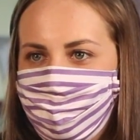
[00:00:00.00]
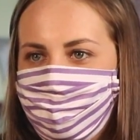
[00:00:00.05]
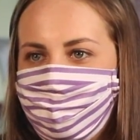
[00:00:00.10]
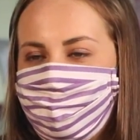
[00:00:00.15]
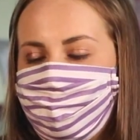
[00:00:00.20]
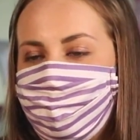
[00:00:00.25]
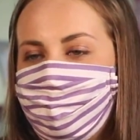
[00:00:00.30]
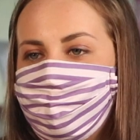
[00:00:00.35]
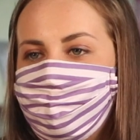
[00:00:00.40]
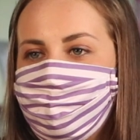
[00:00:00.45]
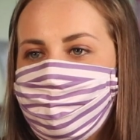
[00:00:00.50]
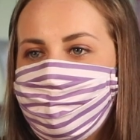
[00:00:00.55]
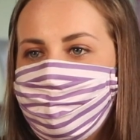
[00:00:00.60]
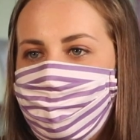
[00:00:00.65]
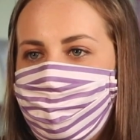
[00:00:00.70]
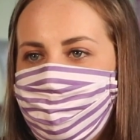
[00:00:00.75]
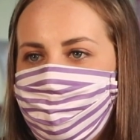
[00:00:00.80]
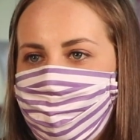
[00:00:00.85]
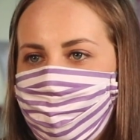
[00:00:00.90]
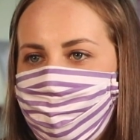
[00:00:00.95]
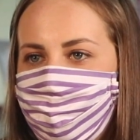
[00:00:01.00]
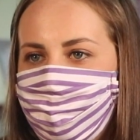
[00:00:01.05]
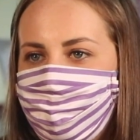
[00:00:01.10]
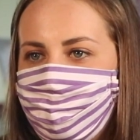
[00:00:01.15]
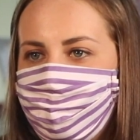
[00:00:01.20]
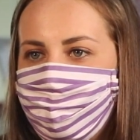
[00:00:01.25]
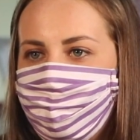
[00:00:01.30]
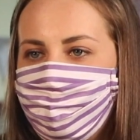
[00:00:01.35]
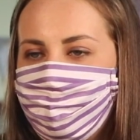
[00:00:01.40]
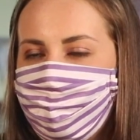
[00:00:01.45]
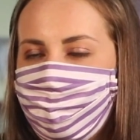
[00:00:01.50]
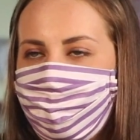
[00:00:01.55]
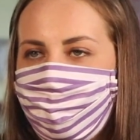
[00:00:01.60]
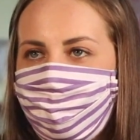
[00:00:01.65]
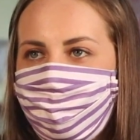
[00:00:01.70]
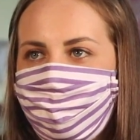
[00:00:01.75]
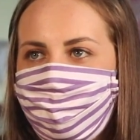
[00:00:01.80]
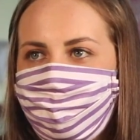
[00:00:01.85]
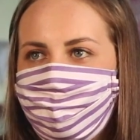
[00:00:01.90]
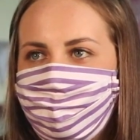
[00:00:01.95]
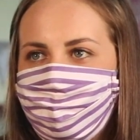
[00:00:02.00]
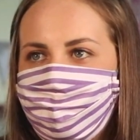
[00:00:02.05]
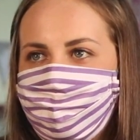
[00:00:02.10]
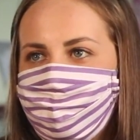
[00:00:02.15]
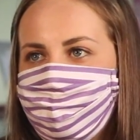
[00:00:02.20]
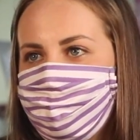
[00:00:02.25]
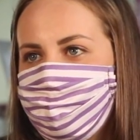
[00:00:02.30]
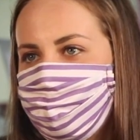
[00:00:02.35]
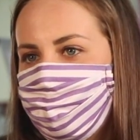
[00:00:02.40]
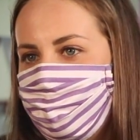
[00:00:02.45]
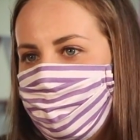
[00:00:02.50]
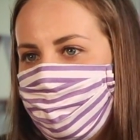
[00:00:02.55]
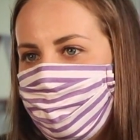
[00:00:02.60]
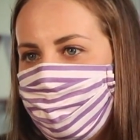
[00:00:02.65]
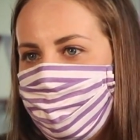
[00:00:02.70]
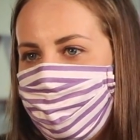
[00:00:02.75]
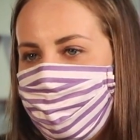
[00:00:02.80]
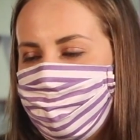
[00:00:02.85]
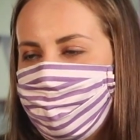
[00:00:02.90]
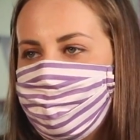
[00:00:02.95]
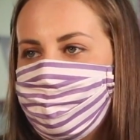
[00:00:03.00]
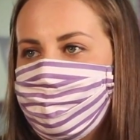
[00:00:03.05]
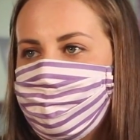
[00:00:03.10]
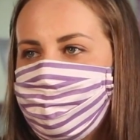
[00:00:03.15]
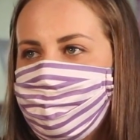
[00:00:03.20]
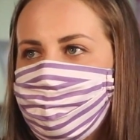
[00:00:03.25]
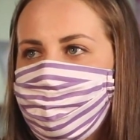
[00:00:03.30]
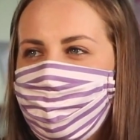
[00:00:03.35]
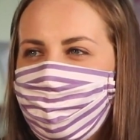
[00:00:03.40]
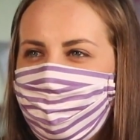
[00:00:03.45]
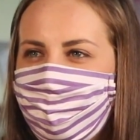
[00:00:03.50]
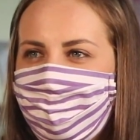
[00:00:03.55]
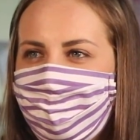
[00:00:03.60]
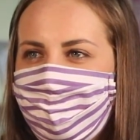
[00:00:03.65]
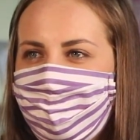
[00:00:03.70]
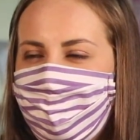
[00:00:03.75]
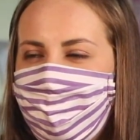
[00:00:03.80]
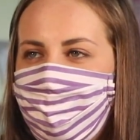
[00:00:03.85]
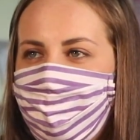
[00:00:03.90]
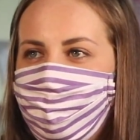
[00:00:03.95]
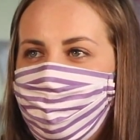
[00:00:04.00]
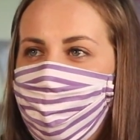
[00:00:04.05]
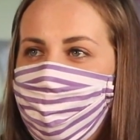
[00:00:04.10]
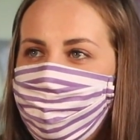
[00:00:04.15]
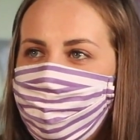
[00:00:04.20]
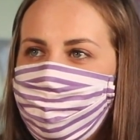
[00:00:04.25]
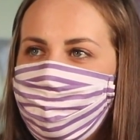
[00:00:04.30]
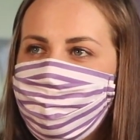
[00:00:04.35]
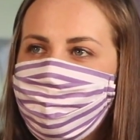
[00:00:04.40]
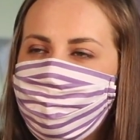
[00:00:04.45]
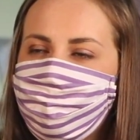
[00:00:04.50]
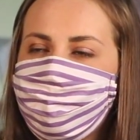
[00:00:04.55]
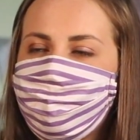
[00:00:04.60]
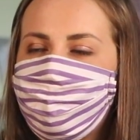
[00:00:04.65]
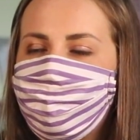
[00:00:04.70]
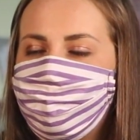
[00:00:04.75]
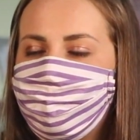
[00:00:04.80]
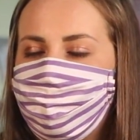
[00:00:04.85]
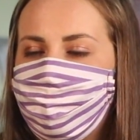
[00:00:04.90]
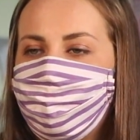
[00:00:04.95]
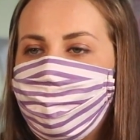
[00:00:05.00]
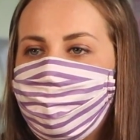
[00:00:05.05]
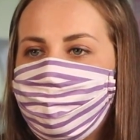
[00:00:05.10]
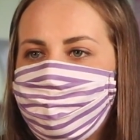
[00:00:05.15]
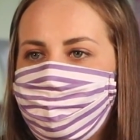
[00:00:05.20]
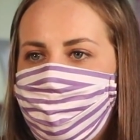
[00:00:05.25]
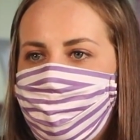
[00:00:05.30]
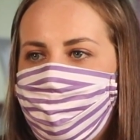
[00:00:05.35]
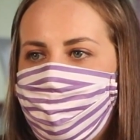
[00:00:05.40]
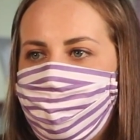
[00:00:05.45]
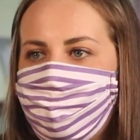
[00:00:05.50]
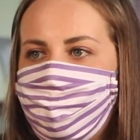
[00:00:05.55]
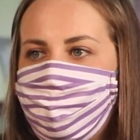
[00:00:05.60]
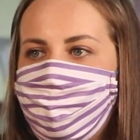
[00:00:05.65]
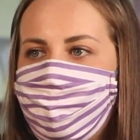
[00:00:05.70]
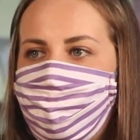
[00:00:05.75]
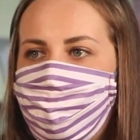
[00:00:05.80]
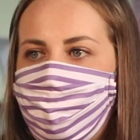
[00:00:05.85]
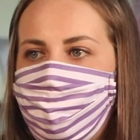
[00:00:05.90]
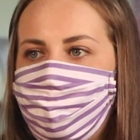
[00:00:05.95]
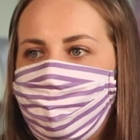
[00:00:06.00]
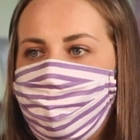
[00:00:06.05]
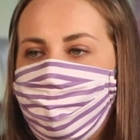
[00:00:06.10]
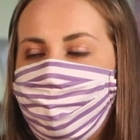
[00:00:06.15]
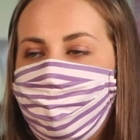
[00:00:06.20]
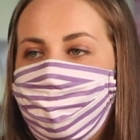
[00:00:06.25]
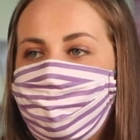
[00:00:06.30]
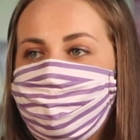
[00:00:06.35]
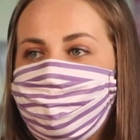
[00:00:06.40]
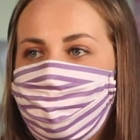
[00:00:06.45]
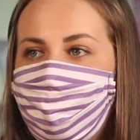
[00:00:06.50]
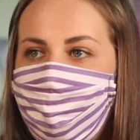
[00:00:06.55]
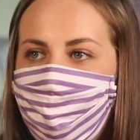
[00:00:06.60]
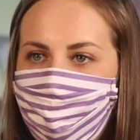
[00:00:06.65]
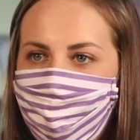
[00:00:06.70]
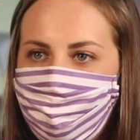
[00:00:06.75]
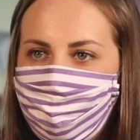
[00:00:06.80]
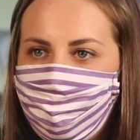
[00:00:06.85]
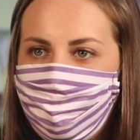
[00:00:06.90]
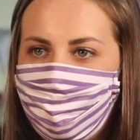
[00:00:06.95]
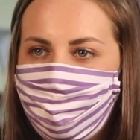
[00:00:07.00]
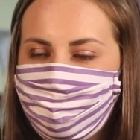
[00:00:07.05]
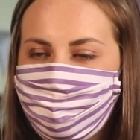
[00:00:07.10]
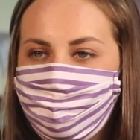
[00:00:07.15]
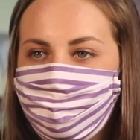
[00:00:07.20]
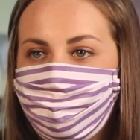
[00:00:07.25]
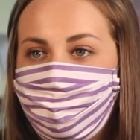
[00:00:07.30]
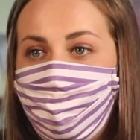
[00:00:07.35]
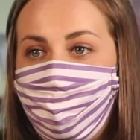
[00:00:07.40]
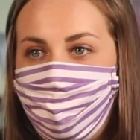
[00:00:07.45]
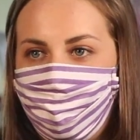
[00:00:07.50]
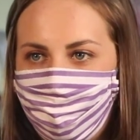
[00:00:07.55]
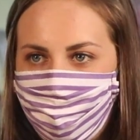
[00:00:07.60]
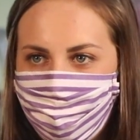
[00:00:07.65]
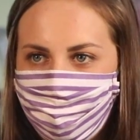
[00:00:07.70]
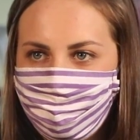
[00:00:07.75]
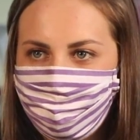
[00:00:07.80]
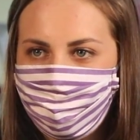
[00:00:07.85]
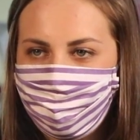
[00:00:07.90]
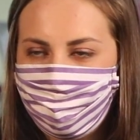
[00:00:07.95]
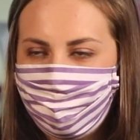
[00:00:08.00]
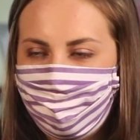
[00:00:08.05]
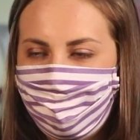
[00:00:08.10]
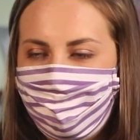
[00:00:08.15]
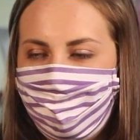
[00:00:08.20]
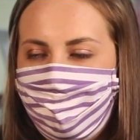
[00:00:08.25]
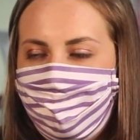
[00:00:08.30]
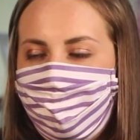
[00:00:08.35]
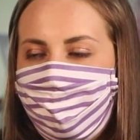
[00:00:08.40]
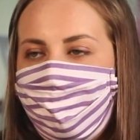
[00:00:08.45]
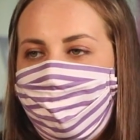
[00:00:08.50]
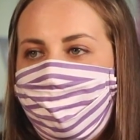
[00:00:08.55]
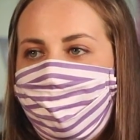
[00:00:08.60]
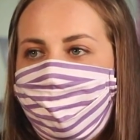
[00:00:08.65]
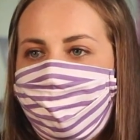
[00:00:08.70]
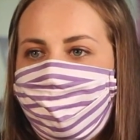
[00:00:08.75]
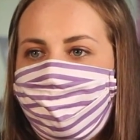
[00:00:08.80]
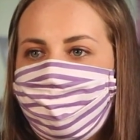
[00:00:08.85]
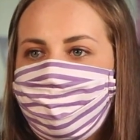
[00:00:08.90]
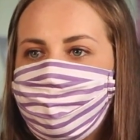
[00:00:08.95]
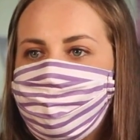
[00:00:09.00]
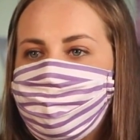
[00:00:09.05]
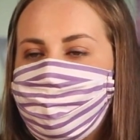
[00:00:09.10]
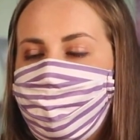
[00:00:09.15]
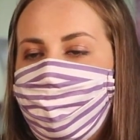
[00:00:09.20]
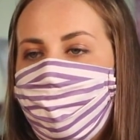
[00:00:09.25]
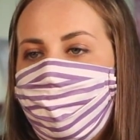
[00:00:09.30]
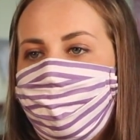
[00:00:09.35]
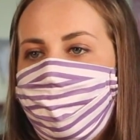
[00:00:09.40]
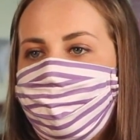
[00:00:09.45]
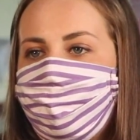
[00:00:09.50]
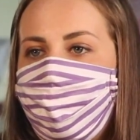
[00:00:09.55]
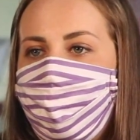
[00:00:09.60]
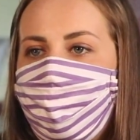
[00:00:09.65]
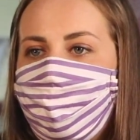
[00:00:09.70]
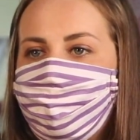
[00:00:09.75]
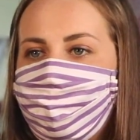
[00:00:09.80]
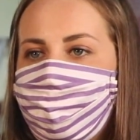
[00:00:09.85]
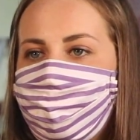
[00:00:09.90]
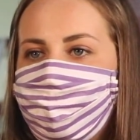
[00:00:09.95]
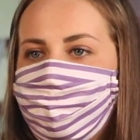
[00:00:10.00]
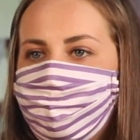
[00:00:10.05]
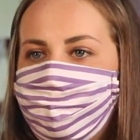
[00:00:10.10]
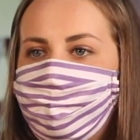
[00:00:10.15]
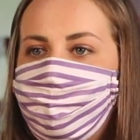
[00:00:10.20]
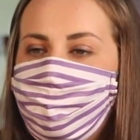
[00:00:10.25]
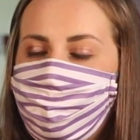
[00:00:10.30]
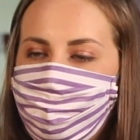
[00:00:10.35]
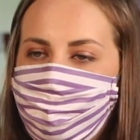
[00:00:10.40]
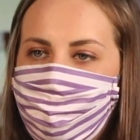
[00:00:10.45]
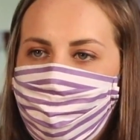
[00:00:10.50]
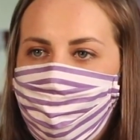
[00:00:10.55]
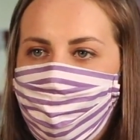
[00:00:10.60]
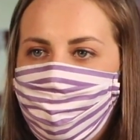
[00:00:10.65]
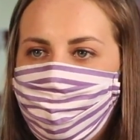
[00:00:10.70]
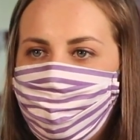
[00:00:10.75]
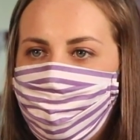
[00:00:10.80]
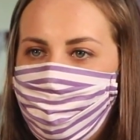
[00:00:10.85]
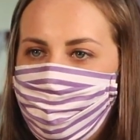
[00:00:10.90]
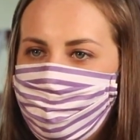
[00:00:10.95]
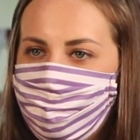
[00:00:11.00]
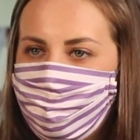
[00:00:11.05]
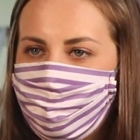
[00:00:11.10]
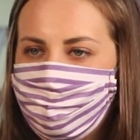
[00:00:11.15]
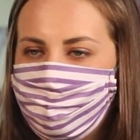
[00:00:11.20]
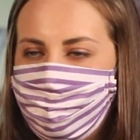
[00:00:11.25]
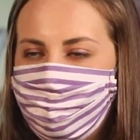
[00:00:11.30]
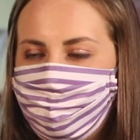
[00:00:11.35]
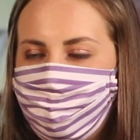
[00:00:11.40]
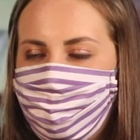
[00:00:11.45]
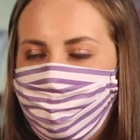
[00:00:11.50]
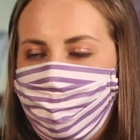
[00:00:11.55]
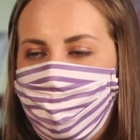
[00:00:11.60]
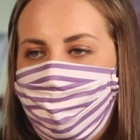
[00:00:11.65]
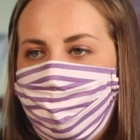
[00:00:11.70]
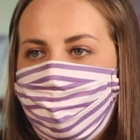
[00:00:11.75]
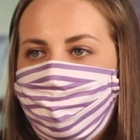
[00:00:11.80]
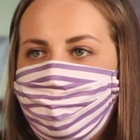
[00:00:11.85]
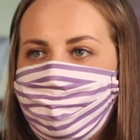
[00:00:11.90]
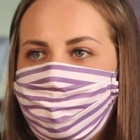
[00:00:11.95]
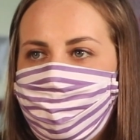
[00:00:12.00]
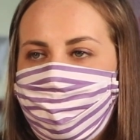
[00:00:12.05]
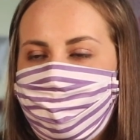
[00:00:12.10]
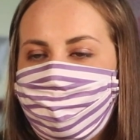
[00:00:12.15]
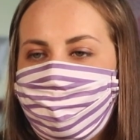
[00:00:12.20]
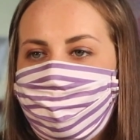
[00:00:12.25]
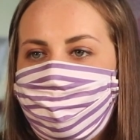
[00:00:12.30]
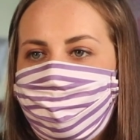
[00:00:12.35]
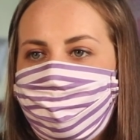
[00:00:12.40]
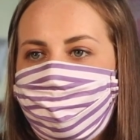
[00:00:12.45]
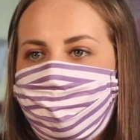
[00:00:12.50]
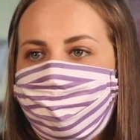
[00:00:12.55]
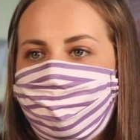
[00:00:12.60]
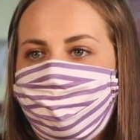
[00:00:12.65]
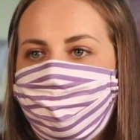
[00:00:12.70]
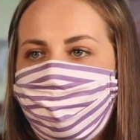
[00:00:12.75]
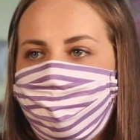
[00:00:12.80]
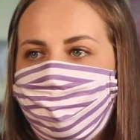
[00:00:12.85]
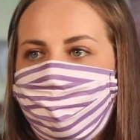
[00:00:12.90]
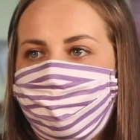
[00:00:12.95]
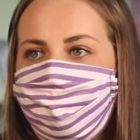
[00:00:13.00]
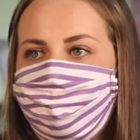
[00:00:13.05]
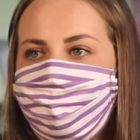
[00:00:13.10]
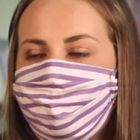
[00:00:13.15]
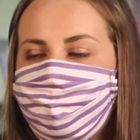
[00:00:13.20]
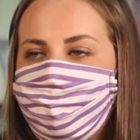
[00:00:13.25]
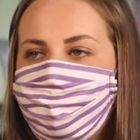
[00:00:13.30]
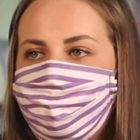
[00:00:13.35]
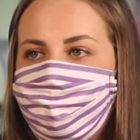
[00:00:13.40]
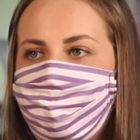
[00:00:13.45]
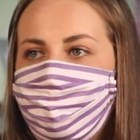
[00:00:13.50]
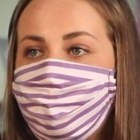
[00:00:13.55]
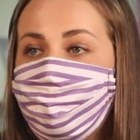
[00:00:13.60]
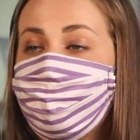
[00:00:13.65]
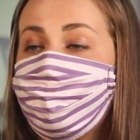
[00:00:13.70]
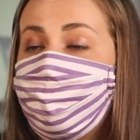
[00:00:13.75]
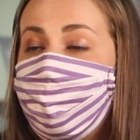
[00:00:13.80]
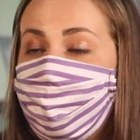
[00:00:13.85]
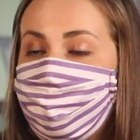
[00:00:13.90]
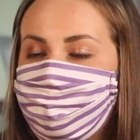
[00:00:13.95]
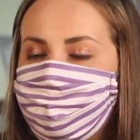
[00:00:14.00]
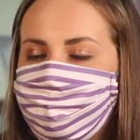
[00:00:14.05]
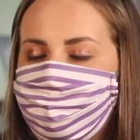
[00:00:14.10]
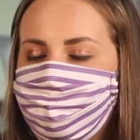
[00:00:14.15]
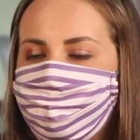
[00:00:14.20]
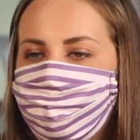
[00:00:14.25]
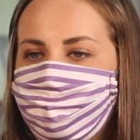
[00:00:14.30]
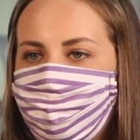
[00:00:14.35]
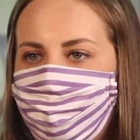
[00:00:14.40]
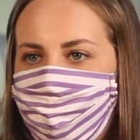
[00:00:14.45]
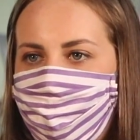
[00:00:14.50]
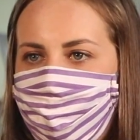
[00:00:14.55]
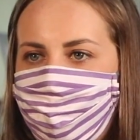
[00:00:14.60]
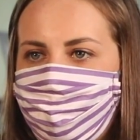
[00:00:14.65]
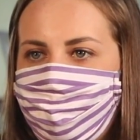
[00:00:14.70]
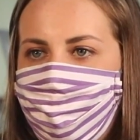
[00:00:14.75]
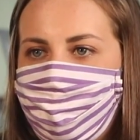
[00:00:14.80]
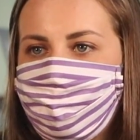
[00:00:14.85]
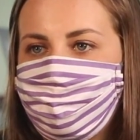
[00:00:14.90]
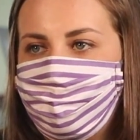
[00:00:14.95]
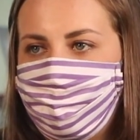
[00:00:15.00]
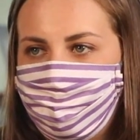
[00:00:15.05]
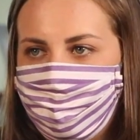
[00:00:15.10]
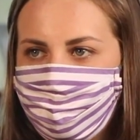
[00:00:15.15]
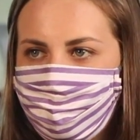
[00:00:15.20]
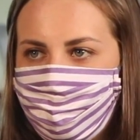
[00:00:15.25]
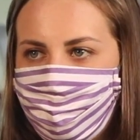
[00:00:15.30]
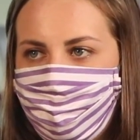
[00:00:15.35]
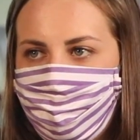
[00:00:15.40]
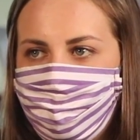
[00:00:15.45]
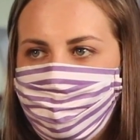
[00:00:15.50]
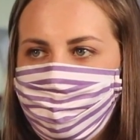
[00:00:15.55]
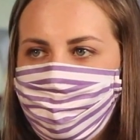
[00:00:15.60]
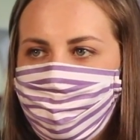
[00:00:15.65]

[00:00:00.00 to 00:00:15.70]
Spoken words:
So it's just me and him. We went to school. I went to a private Christian school for a long time, and then my dad actually got hurt. And so my mom kind of pulled me out and homeschooled me for a while. And then we went back to school. I went back to public school.